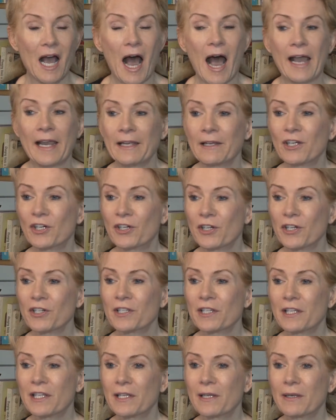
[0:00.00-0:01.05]
I
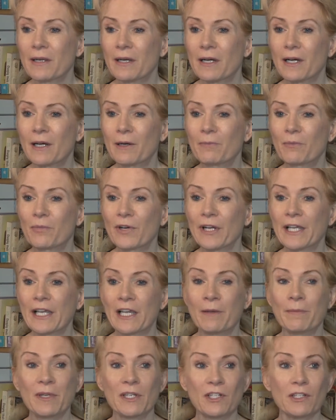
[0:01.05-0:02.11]
encourage that they bring
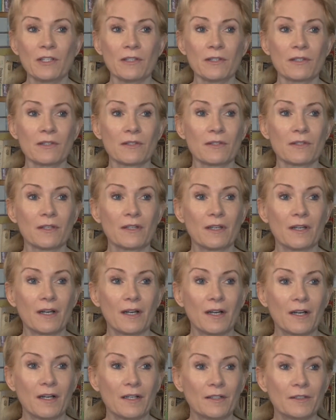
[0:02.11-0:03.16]
images
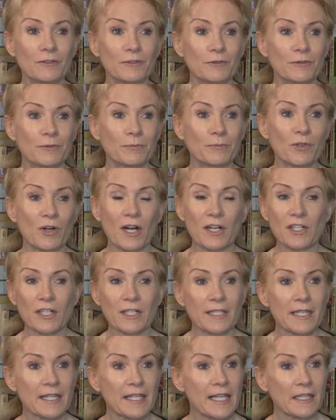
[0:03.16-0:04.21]
of
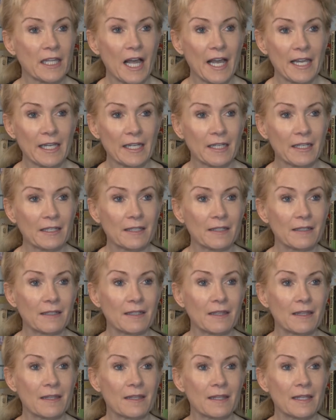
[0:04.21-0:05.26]
projects that they like,
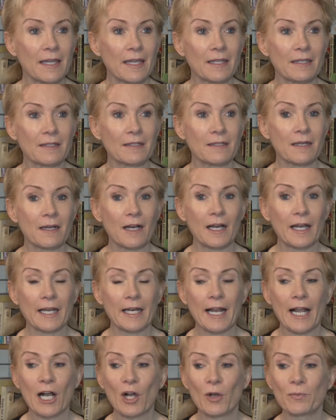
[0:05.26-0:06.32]

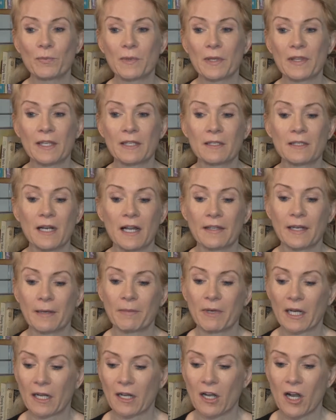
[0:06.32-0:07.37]
that's not that I'm
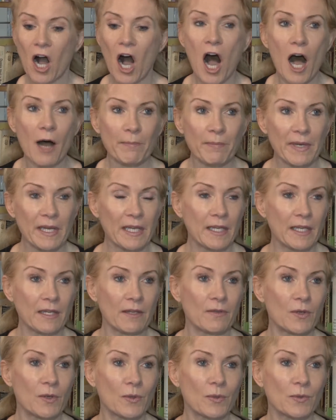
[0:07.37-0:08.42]
going to
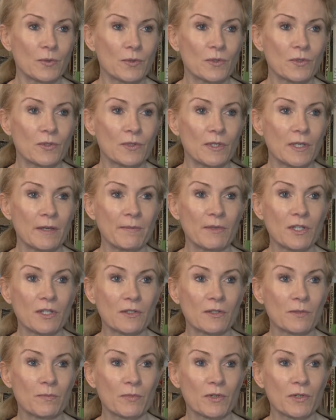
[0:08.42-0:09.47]
copy those
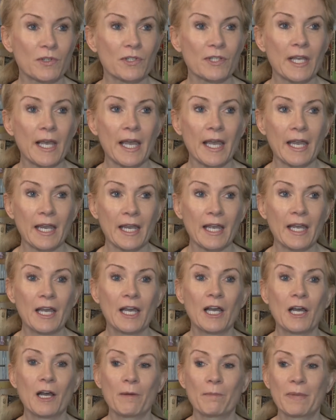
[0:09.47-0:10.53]
images per se,
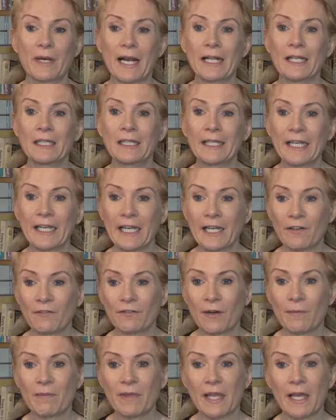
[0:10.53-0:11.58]
but I glean
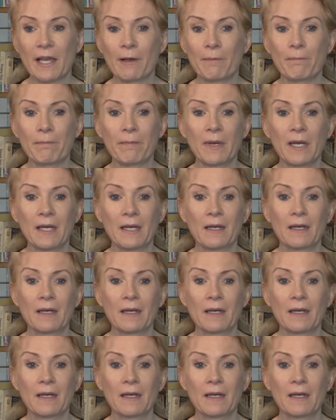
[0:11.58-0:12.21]
from them